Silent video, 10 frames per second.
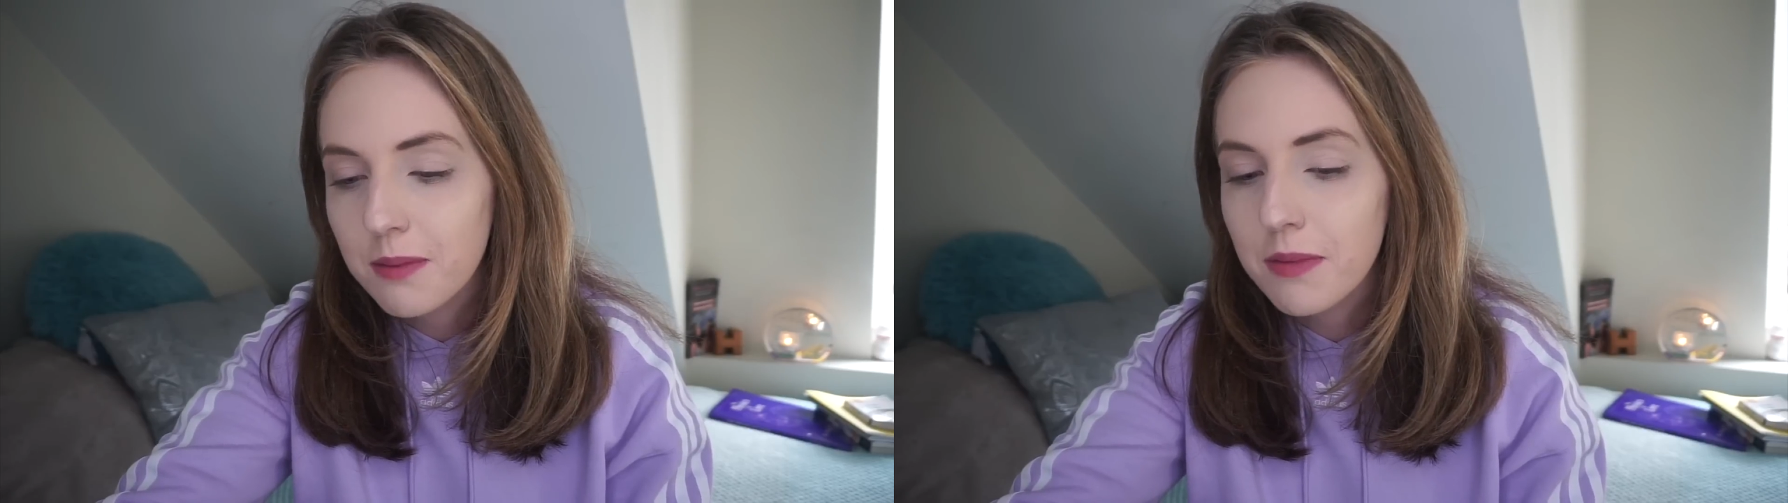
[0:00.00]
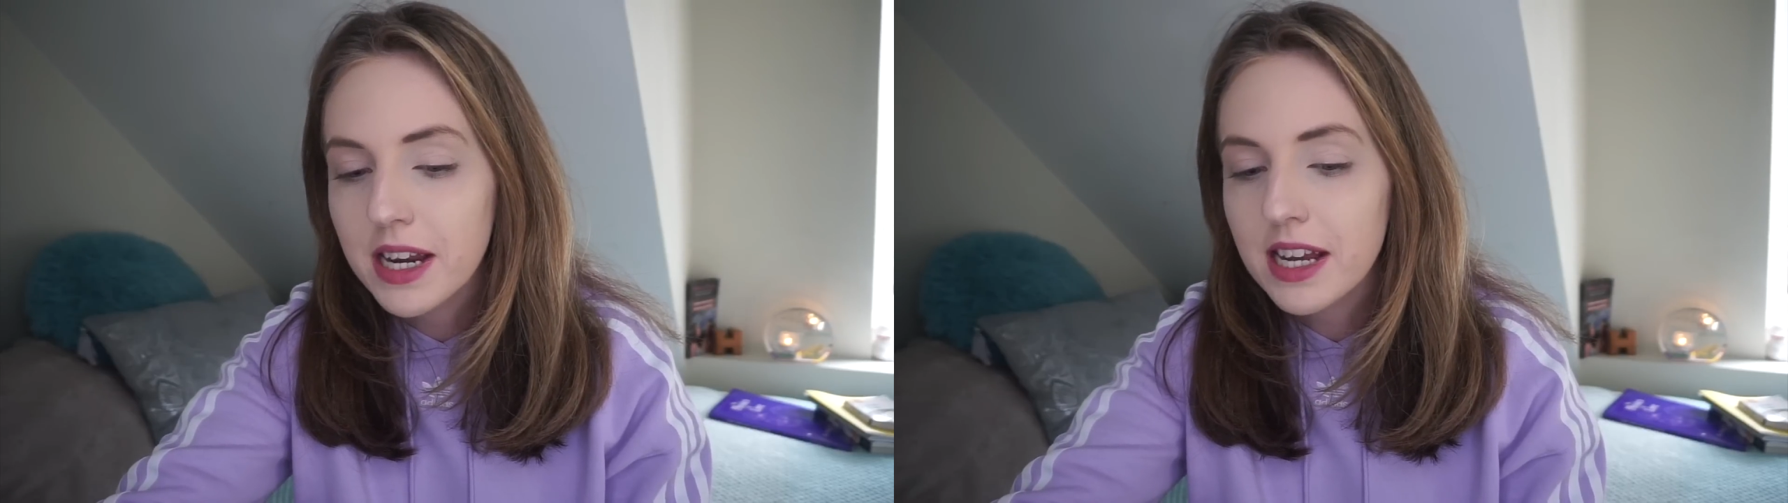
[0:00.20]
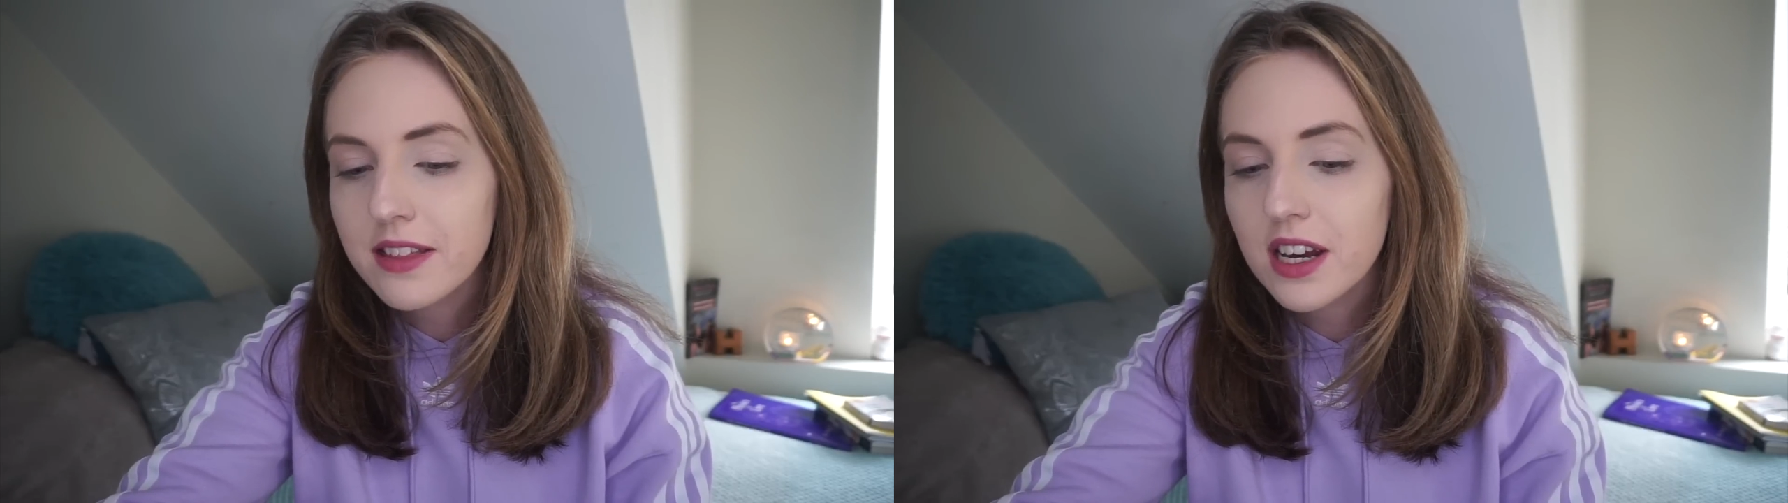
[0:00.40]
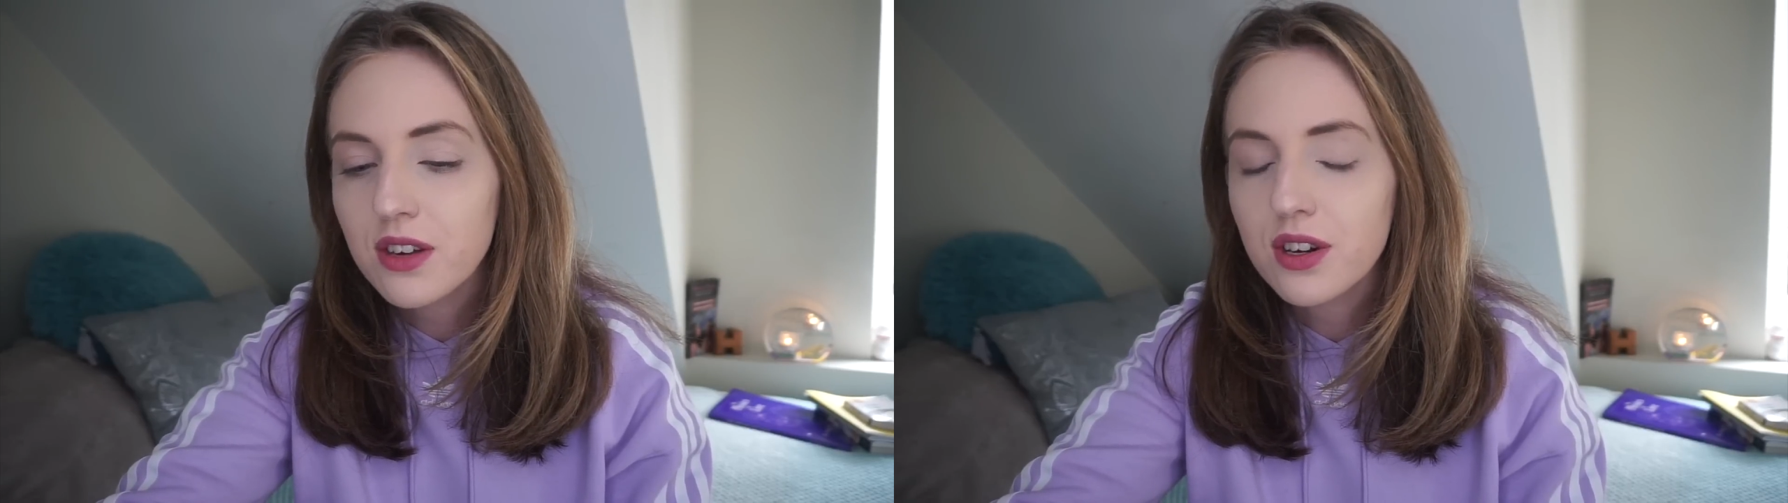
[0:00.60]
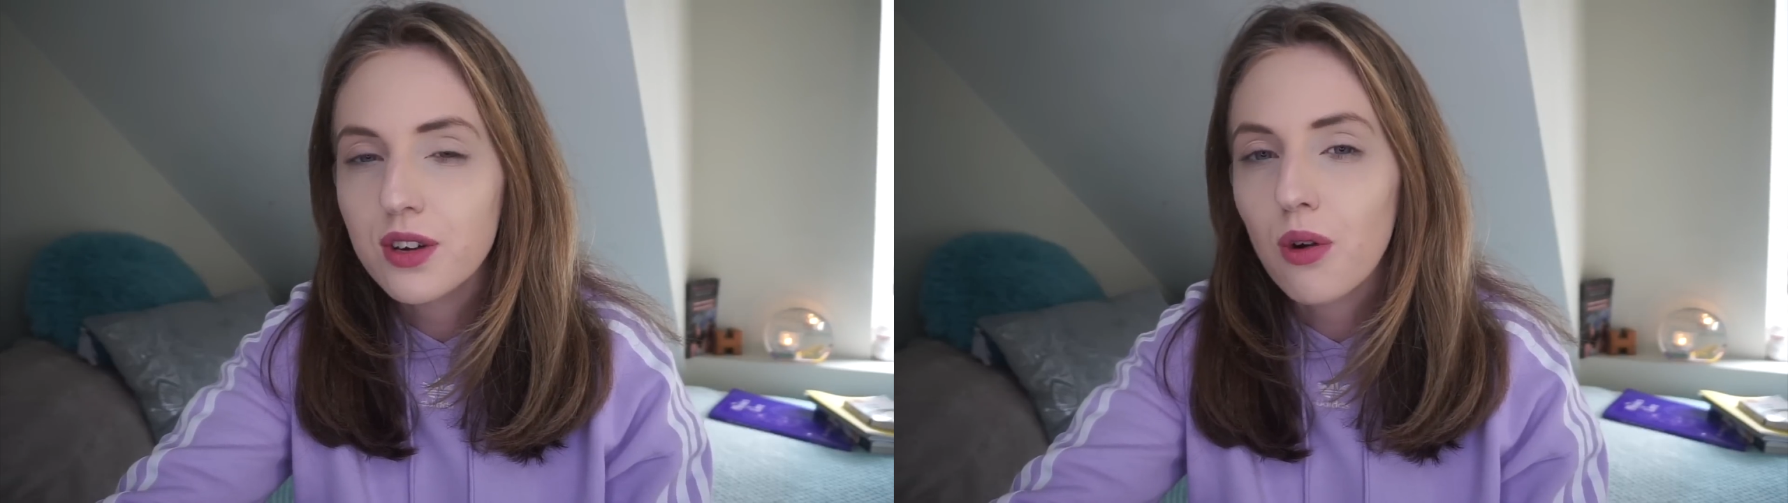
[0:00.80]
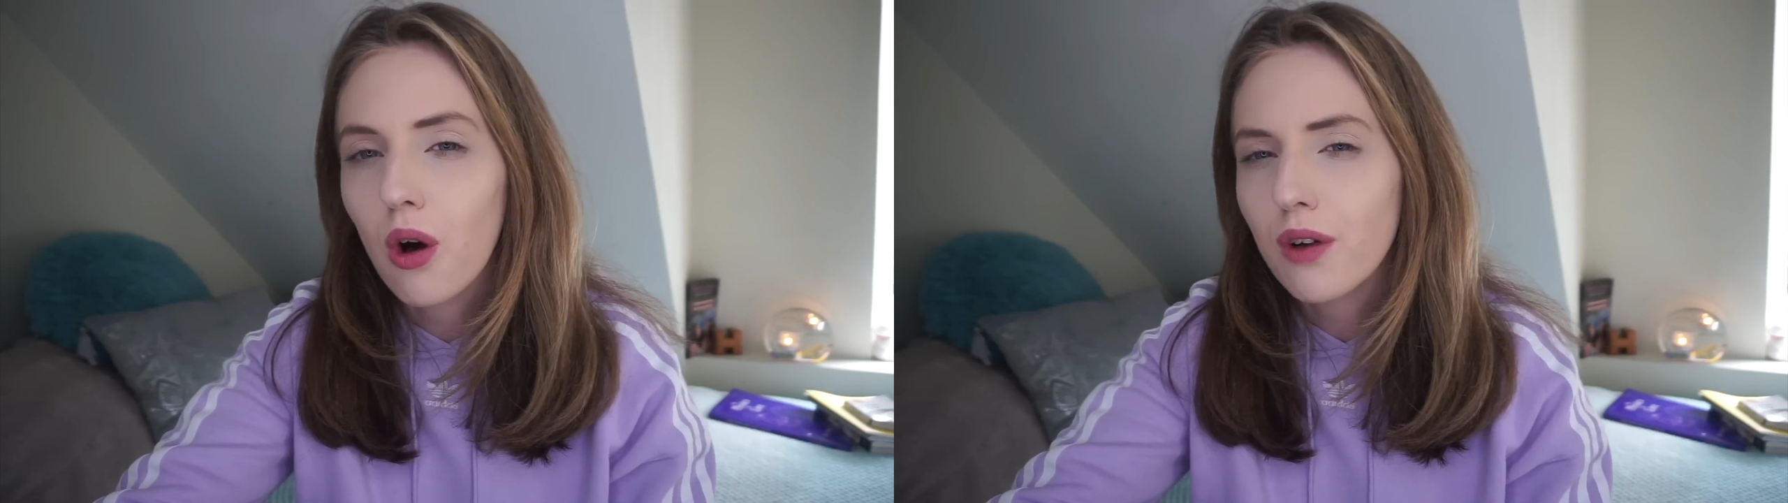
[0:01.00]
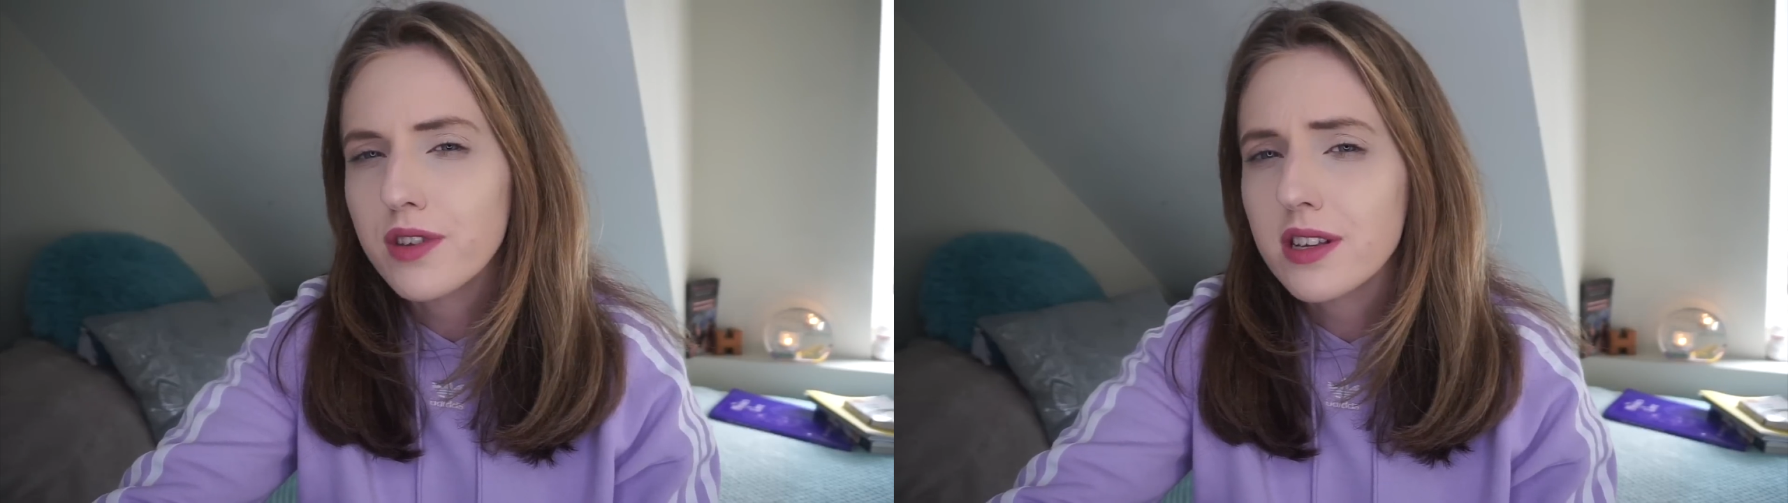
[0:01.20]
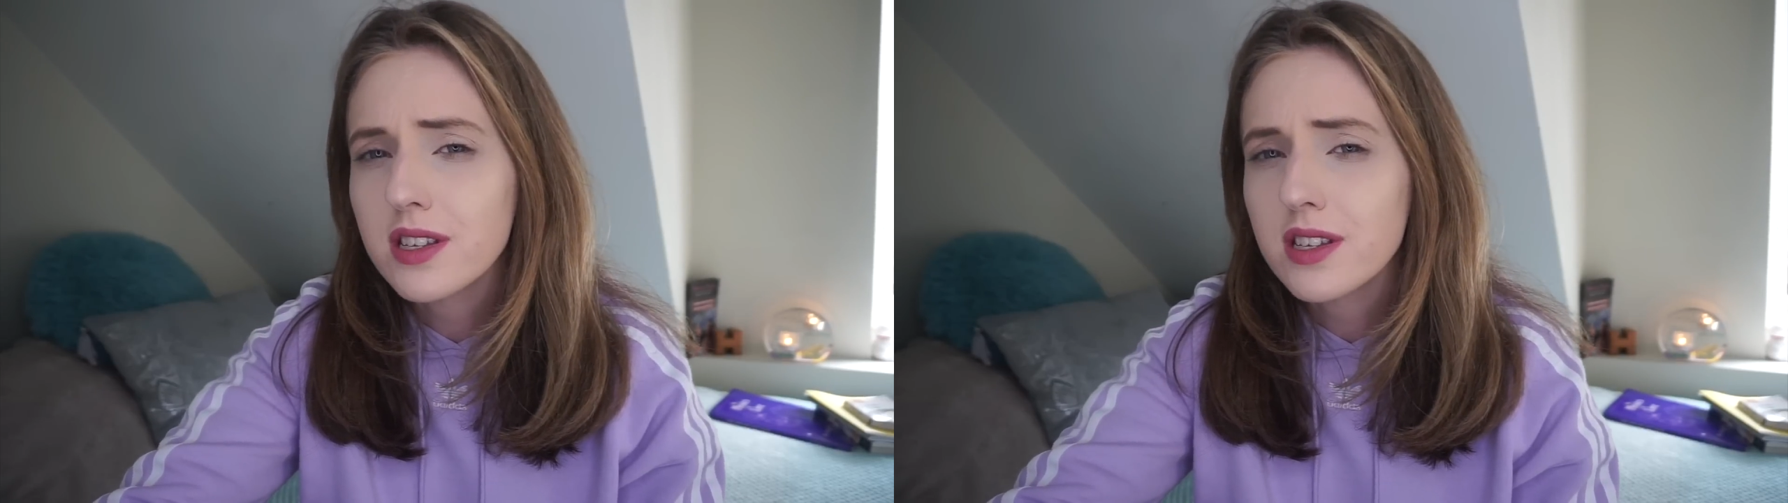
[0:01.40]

meaning that you can often